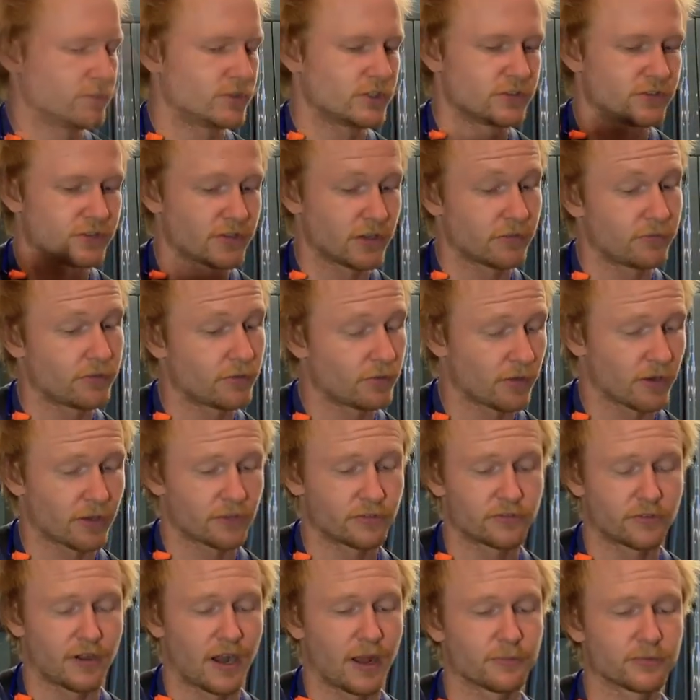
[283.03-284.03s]
just so if you want to
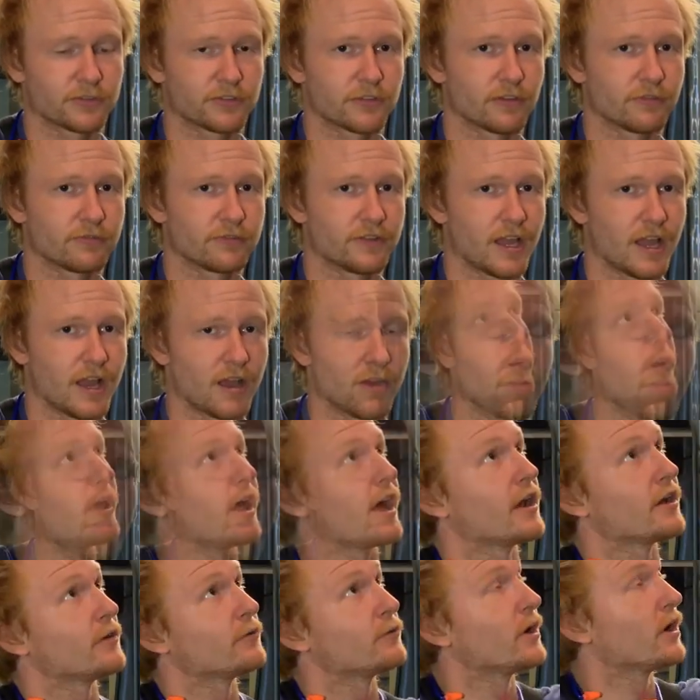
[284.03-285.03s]
strap stuff down.
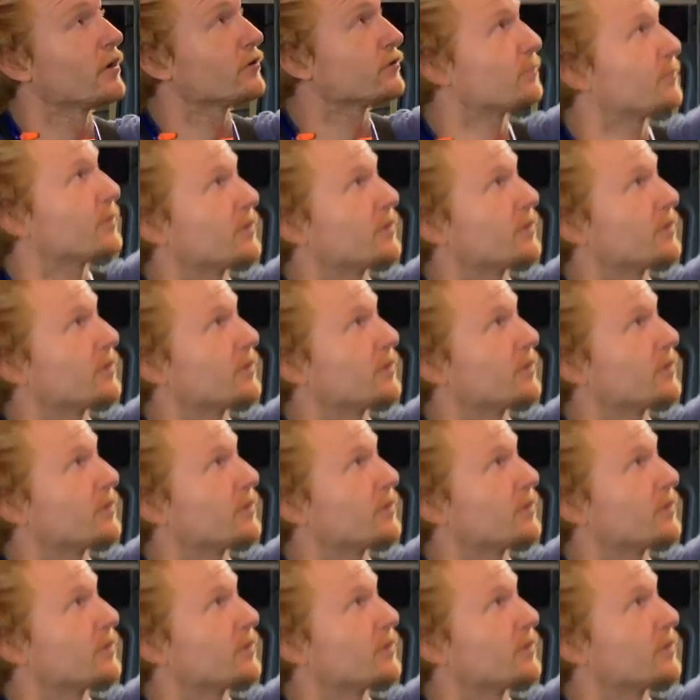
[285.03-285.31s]
And we also